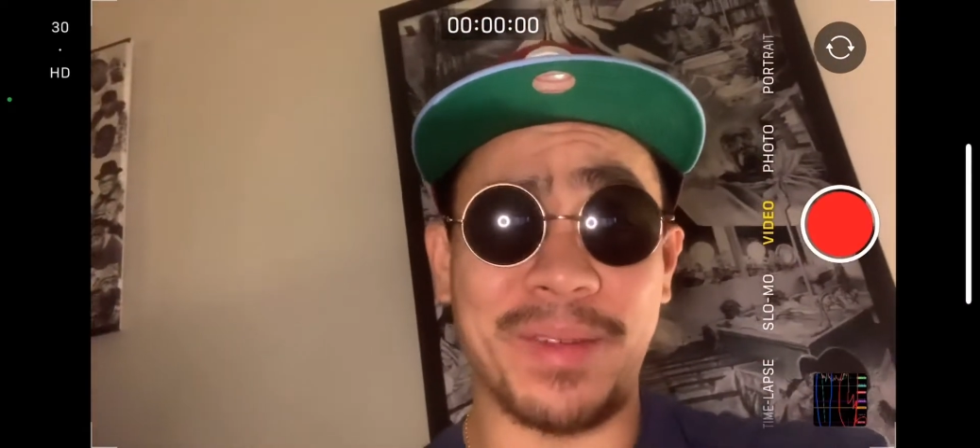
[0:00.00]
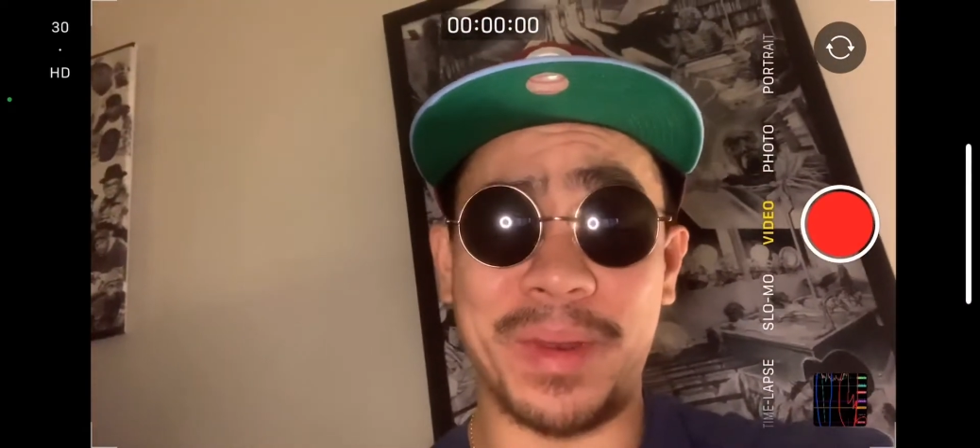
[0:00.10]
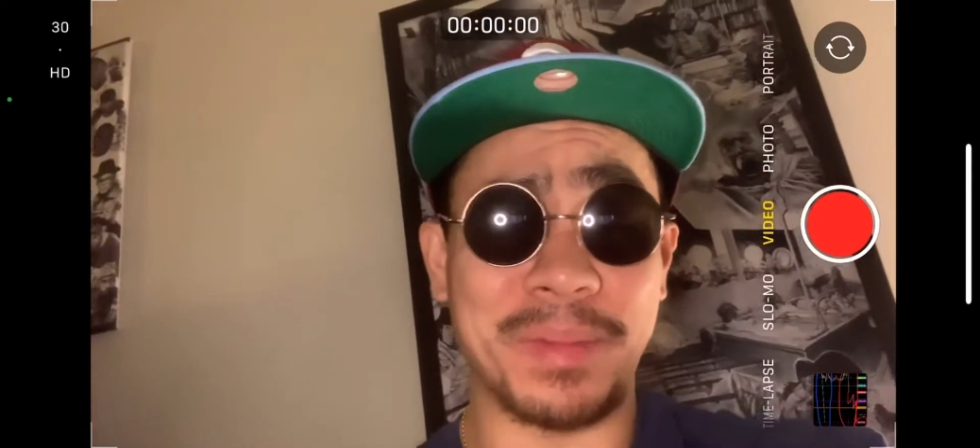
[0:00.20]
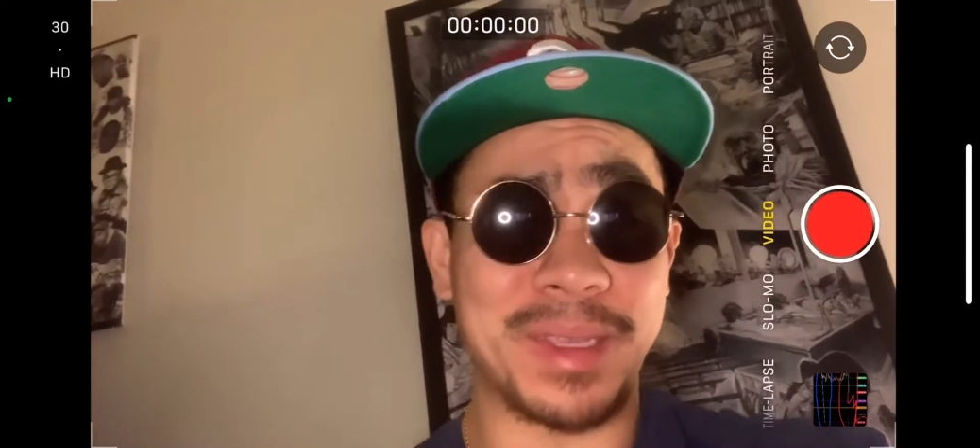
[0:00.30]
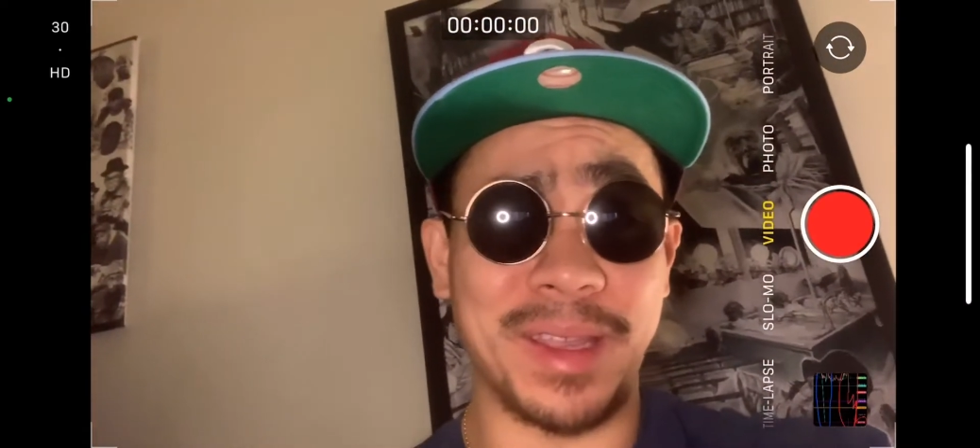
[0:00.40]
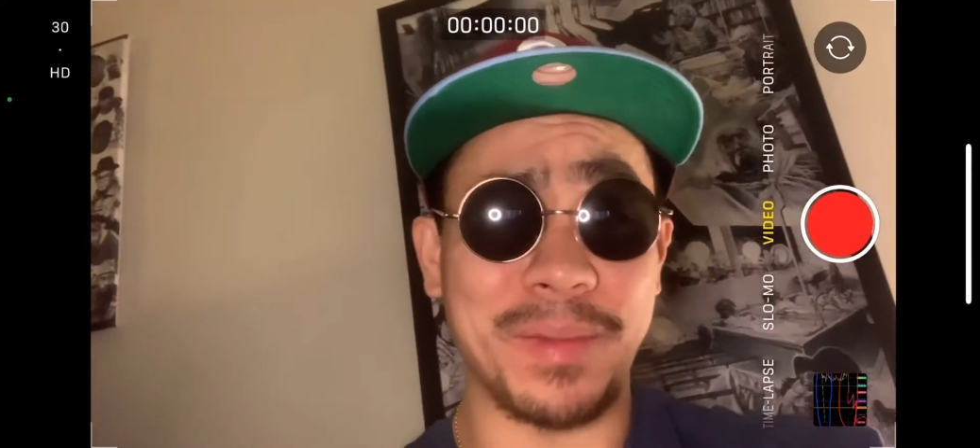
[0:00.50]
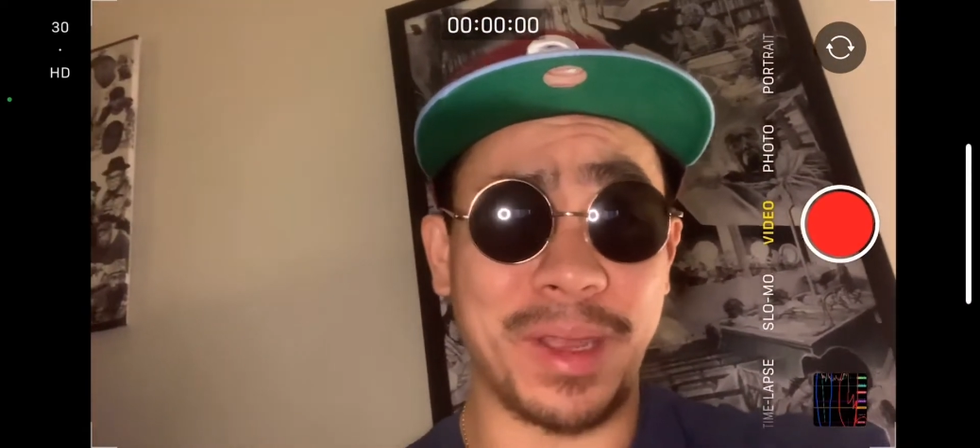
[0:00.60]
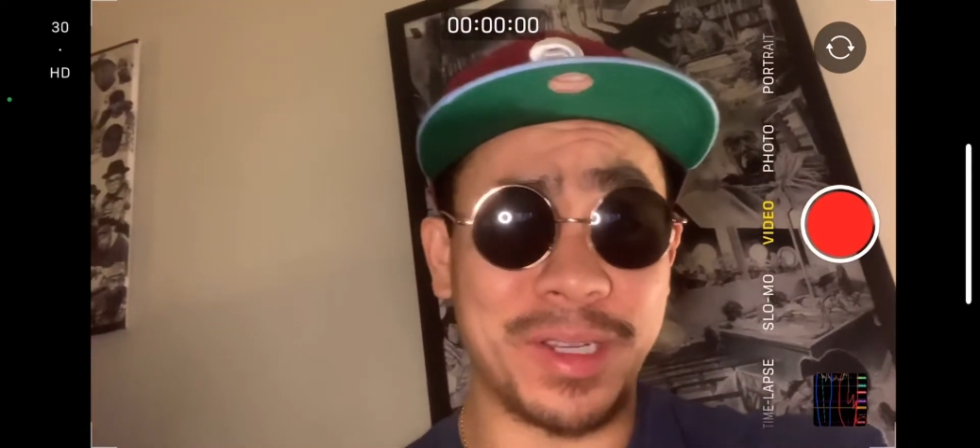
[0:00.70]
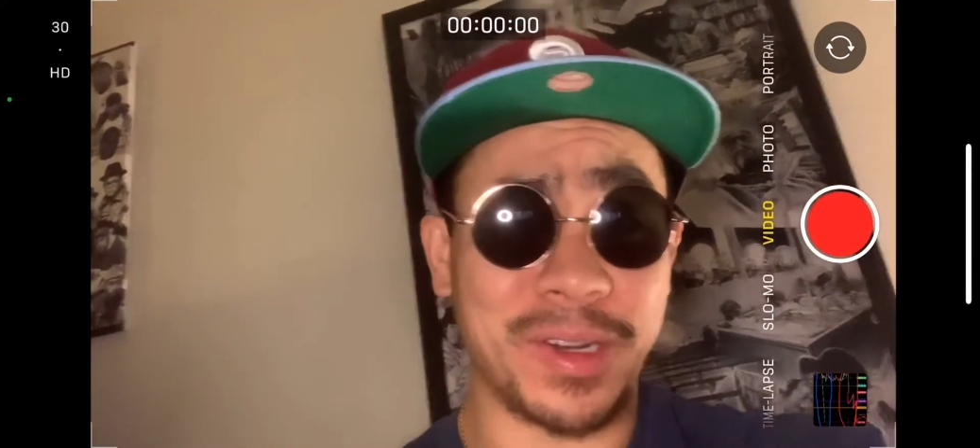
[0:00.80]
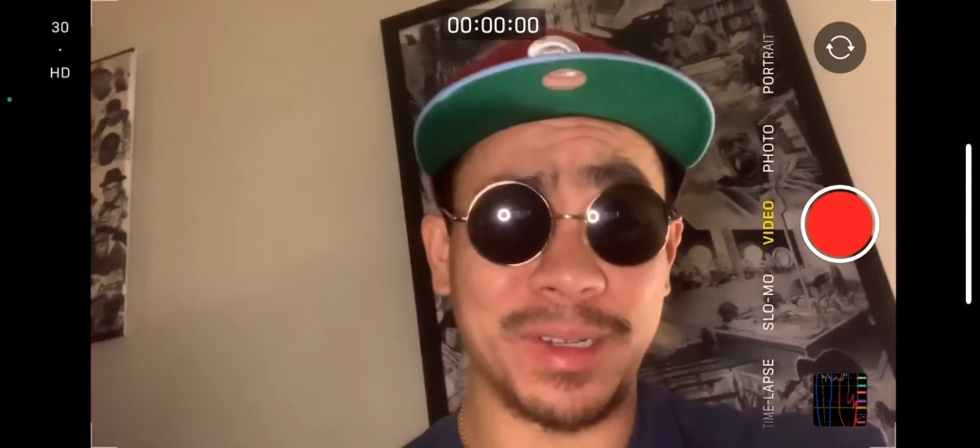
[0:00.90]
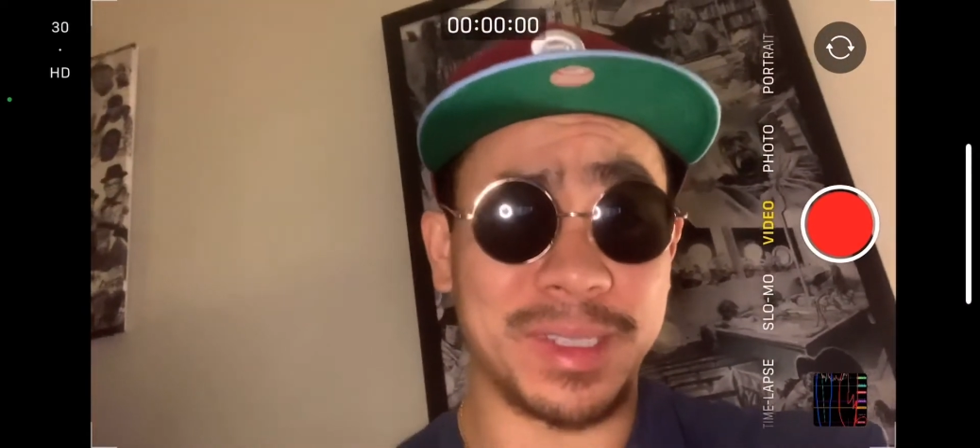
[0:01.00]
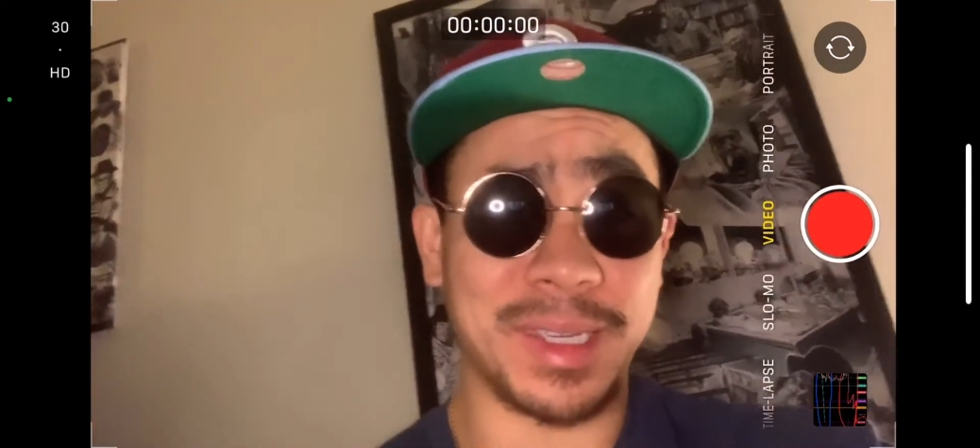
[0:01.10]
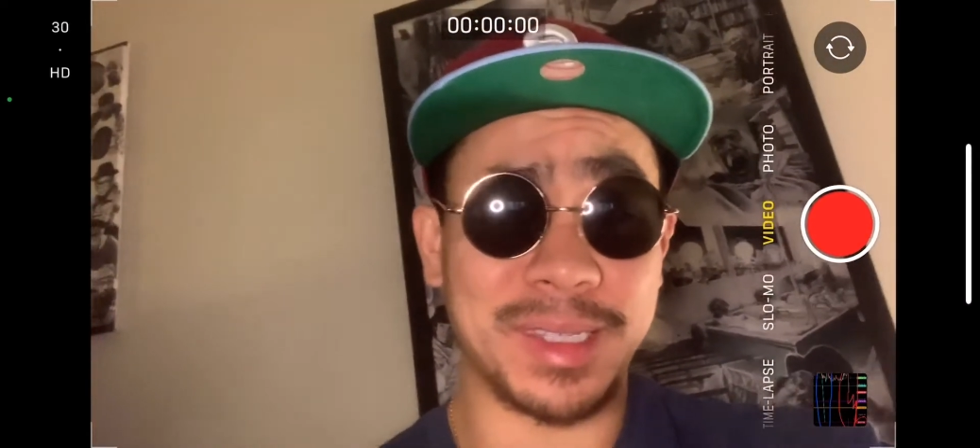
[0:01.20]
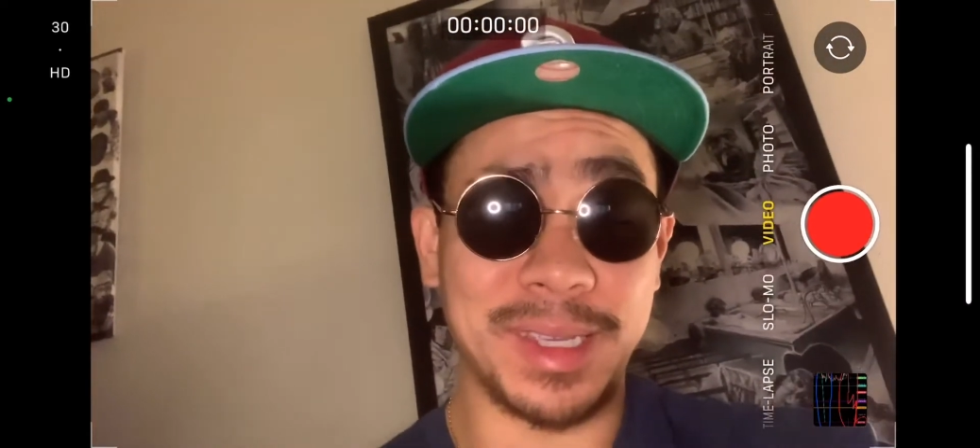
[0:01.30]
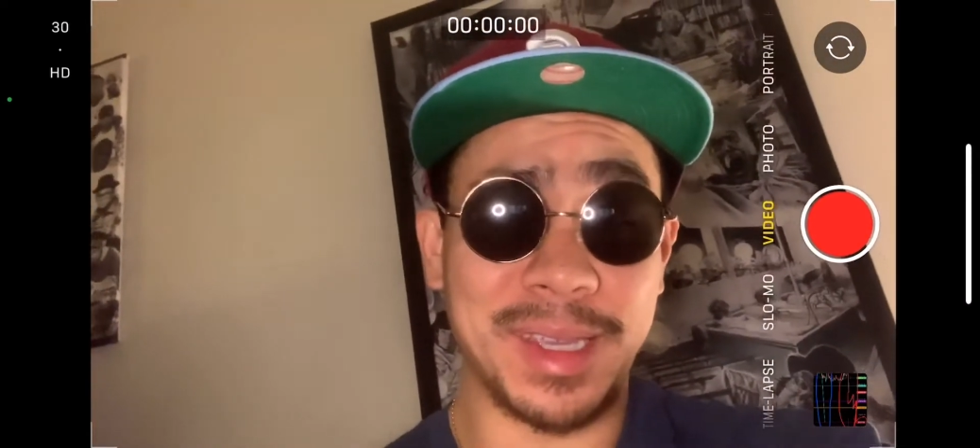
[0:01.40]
But I'm telling you, my chart said,